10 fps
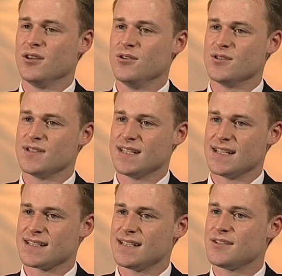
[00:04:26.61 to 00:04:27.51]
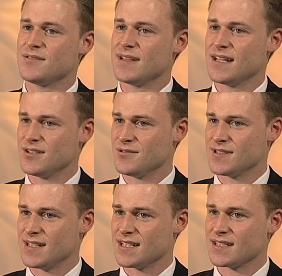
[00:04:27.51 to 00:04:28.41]
you should see a solicitor in that
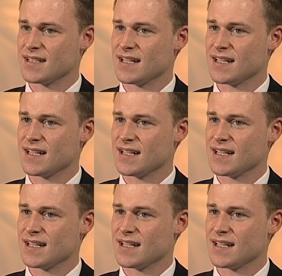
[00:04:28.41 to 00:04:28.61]
jurisdiction and